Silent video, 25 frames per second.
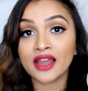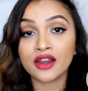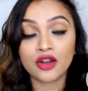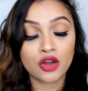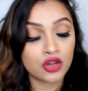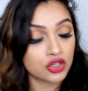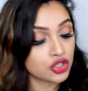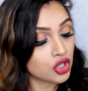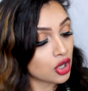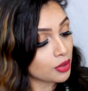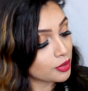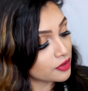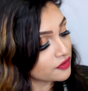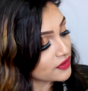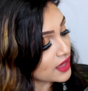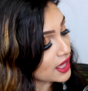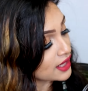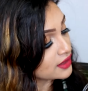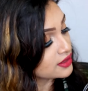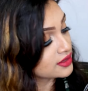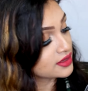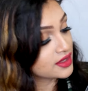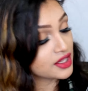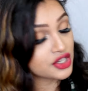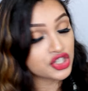and on top of
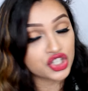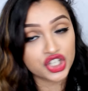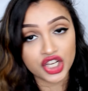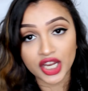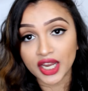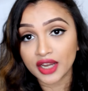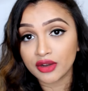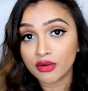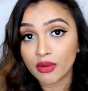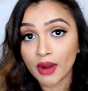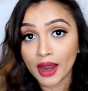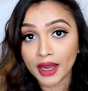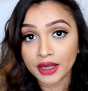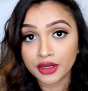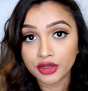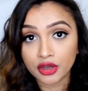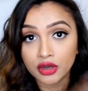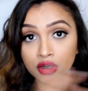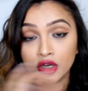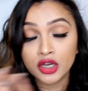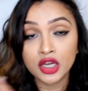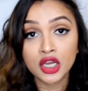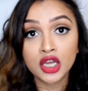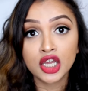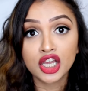that, this shade right
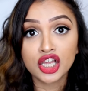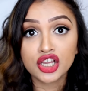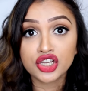here